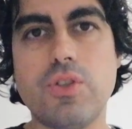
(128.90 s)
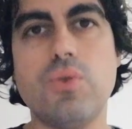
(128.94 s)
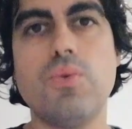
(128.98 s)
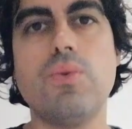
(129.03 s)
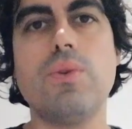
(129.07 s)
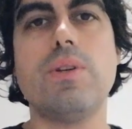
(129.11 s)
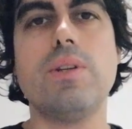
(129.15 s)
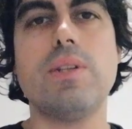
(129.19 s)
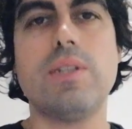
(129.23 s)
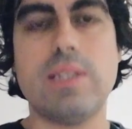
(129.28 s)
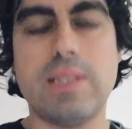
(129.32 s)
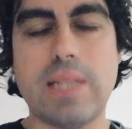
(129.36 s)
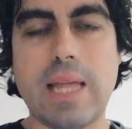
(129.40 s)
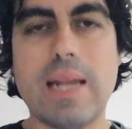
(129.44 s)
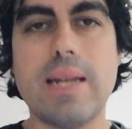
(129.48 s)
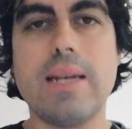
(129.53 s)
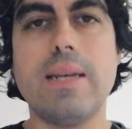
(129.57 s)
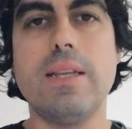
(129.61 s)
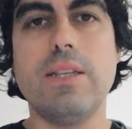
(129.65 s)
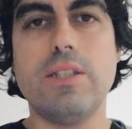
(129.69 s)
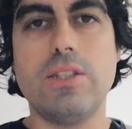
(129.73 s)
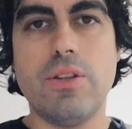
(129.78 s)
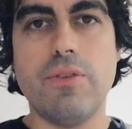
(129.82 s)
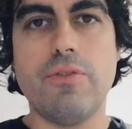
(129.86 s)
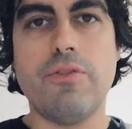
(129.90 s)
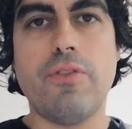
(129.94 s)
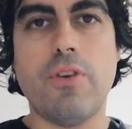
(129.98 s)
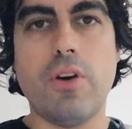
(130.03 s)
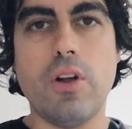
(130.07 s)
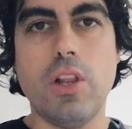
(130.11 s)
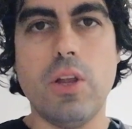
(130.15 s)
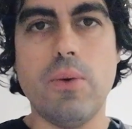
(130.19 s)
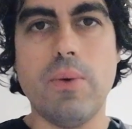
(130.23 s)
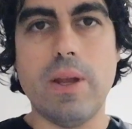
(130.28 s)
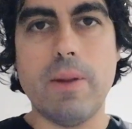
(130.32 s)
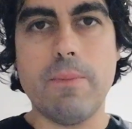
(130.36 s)
to understand is the
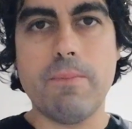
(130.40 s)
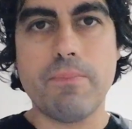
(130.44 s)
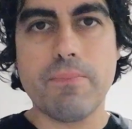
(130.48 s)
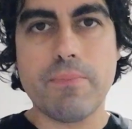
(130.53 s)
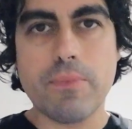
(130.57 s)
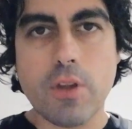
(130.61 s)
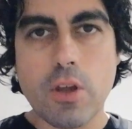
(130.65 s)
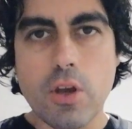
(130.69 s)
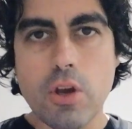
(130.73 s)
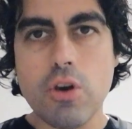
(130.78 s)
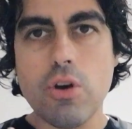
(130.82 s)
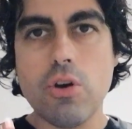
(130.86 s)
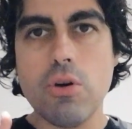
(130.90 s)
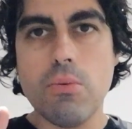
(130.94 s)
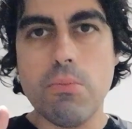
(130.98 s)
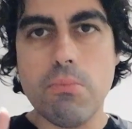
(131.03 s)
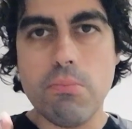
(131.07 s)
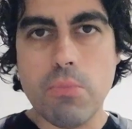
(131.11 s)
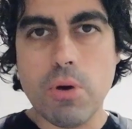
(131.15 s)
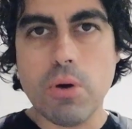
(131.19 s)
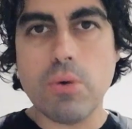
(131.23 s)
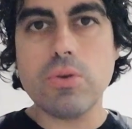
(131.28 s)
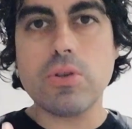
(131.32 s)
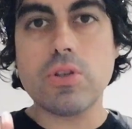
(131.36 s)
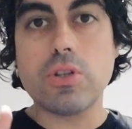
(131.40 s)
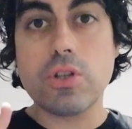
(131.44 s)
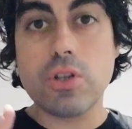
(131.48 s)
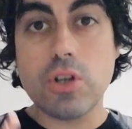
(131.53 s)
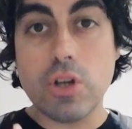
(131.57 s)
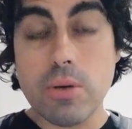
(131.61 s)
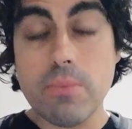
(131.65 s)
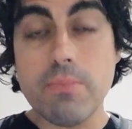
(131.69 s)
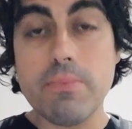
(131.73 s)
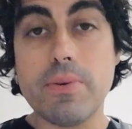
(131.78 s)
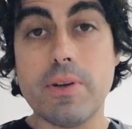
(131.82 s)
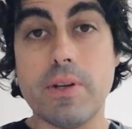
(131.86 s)
following. Most
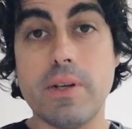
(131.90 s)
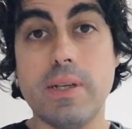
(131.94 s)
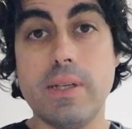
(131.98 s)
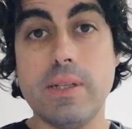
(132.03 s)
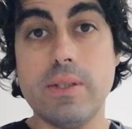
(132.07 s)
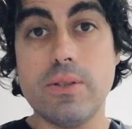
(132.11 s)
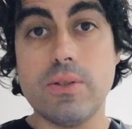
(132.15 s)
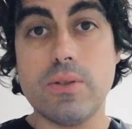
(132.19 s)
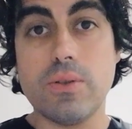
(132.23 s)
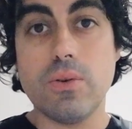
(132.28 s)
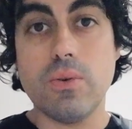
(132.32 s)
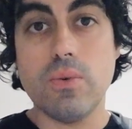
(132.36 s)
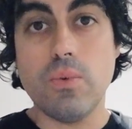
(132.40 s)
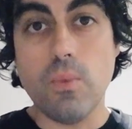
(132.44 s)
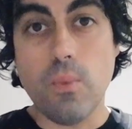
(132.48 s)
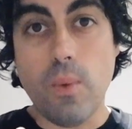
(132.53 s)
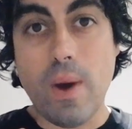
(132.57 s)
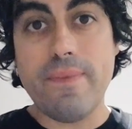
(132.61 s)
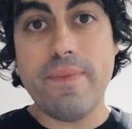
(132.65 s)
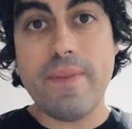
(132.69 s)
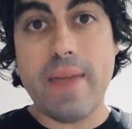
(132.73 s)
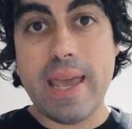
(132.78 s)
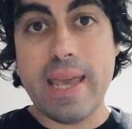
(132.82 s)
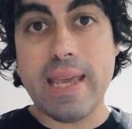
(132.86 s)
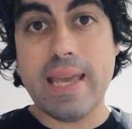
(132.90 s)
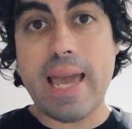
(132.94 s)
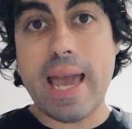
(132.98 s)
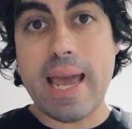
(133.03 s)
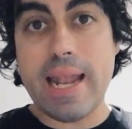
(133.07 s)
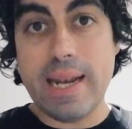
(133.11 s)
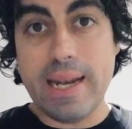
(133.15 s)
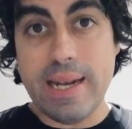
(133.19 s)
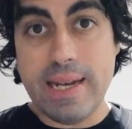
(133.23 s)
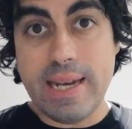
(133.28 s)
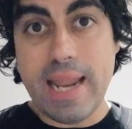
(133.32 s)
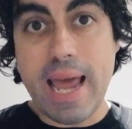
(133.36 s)
companies, when they
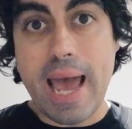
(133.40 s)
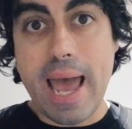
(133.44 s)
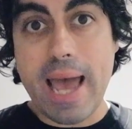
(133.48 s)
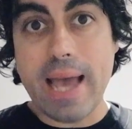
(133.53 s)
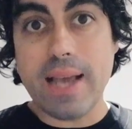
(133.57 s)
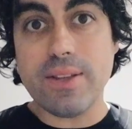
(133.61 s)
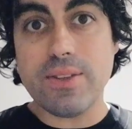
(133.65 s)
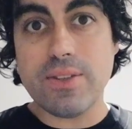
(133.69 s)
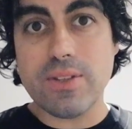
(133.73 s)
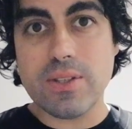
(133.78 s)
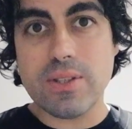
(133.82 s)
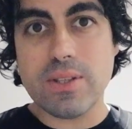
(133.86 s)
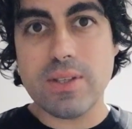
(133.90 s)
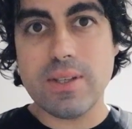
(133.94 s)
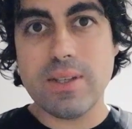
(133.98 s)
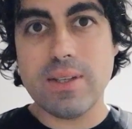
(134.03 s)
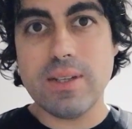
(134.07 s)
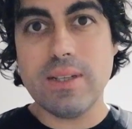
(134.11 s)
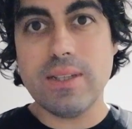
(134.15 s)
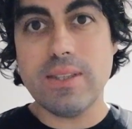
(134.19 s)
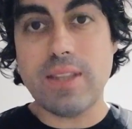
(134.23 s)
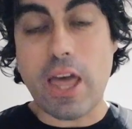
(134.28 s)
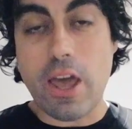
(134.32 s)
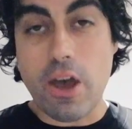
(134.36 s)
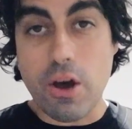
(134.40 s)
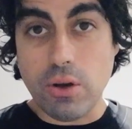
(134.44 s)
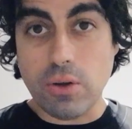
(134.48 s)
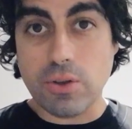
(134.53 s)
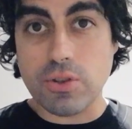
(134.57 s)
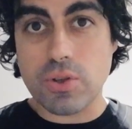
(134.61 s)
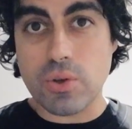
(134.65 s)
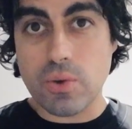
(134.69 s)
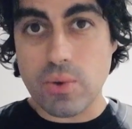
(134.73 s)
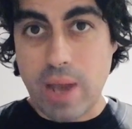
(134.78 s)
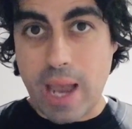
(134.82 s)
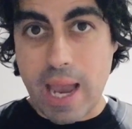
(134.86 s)
get debt, they
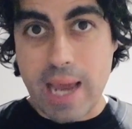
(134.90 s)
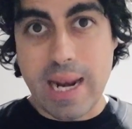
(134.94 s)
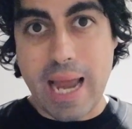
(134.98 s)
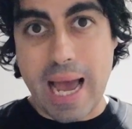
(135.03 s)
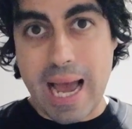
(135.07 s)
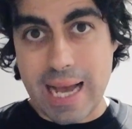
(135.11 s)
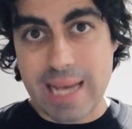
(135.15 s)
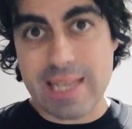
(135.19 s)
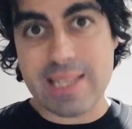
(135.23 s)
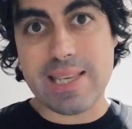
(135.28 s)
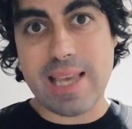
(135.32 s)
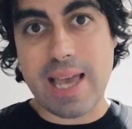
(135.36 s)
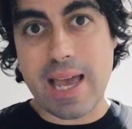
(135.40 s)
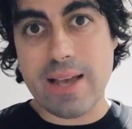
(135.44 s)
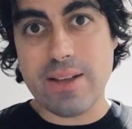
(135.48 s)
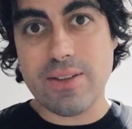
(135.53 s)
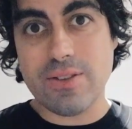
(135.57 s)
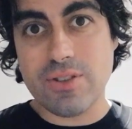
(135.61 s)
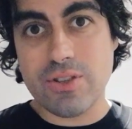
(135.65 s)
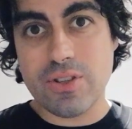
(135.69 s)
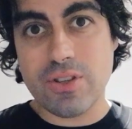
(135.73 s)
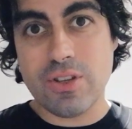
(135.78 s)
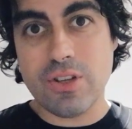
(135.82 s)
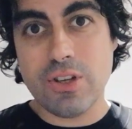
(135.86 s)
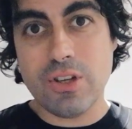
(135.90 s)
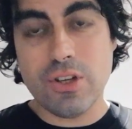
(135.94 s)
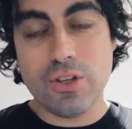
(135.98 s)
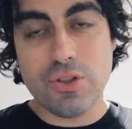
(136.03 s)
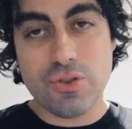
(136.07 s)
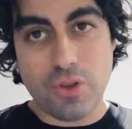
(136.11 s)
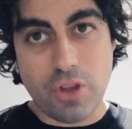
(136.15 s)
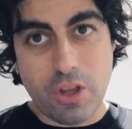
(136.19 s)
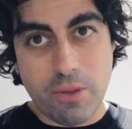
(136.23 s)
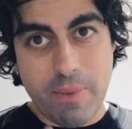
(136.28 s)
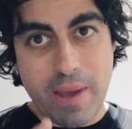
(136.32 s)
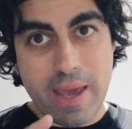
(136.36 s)
also get an asset.
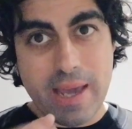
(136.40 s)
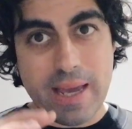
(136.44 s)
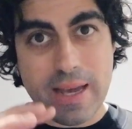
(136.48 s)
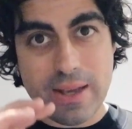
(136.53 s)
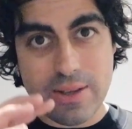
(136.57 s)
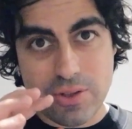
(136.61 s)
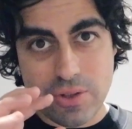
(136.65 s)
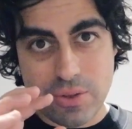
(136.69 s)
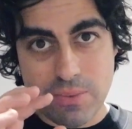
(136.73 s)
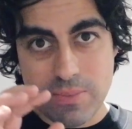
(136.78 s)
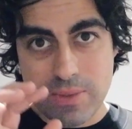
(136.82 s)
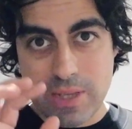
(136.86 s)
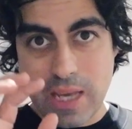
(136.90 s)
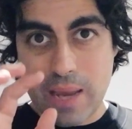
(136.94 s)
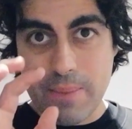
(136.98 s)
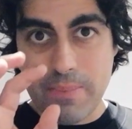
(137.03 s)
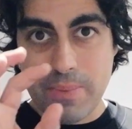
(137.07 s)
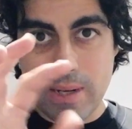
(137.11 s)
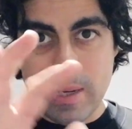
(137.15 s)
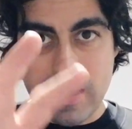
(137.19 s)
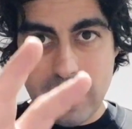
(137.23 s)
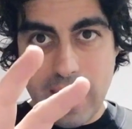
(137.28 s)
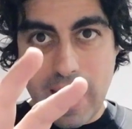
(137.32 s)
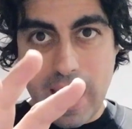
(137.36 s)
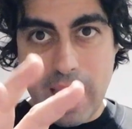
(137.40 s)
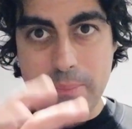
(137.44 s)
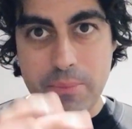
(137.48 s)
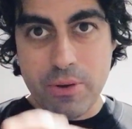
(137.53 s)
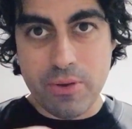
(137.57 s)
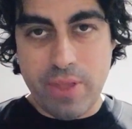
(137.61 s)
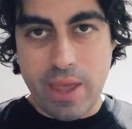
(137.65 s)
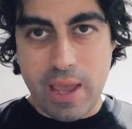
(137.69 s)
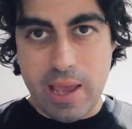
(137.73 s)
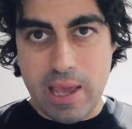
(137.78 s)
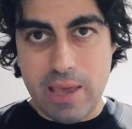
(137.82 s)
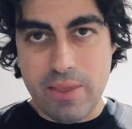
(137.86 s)
So you may get some type of debt,
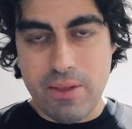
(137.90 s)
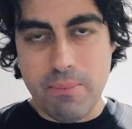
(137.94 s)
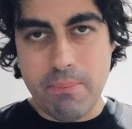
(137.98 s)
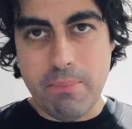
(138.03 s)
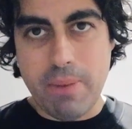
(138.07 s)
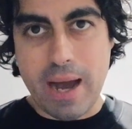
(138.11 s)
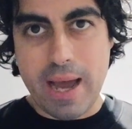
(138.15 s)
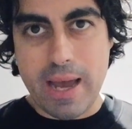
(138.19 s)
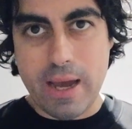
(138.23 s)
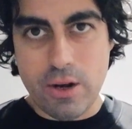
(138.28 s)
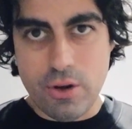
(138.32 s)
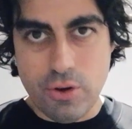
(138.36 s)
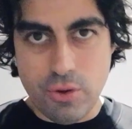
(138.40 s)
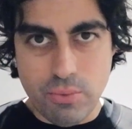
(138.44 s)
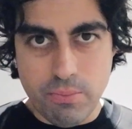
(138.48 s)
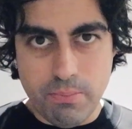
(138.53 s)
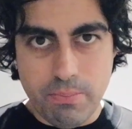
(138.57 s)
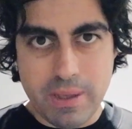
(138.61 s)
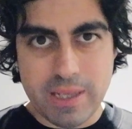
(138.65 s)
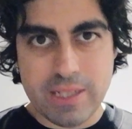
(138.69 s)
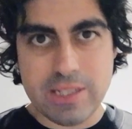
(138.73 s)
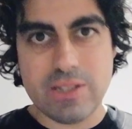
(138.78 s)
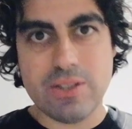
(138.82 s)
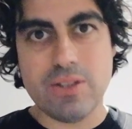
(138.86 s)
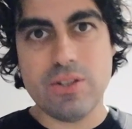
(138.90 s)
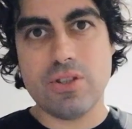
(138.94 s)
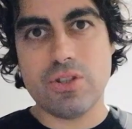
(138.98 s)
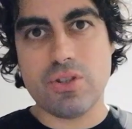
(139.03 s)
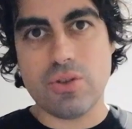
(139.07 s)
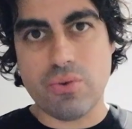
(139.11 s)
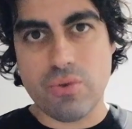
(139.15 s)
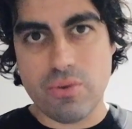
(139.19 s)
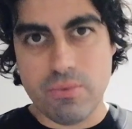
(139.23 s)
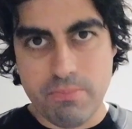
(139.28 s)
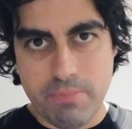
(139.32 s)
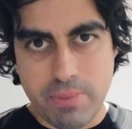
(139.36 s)
but they either buy a new business
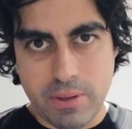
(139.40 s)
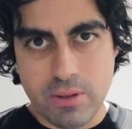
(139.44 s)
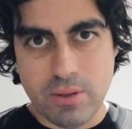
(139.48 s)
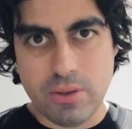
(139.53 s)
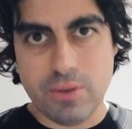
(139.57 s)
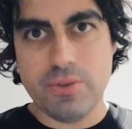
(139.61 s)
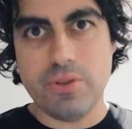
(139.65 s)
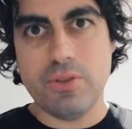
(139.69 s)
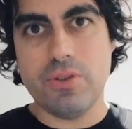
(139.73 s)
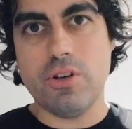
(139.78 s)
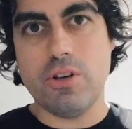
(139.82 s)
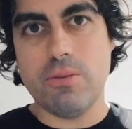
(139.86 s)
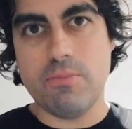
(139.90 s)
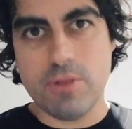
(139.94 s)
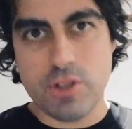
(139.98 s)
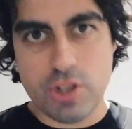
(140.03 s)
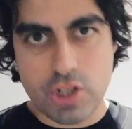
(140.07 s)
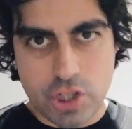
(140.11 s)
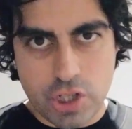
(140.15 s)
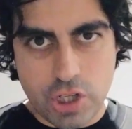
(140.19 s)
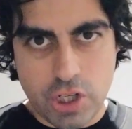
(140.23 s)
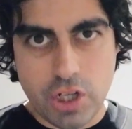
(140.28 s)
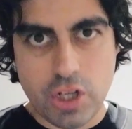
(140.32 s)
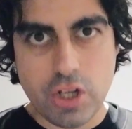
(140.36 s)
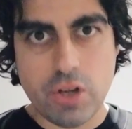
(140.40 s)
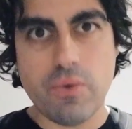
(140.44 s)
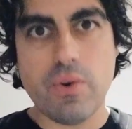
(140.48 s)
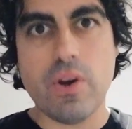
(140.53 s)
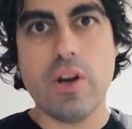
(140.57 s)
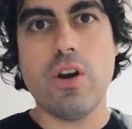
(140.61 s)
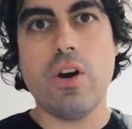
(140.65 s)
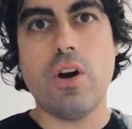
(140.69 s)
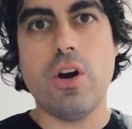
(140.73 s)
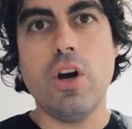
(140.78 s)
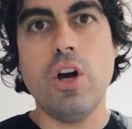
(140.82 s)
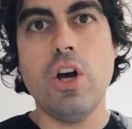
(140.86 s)
or a building or machinery
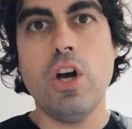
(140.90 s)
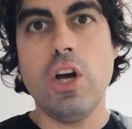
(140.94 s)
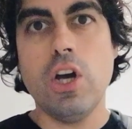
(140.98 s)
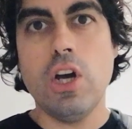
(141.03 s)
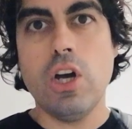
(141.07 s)
or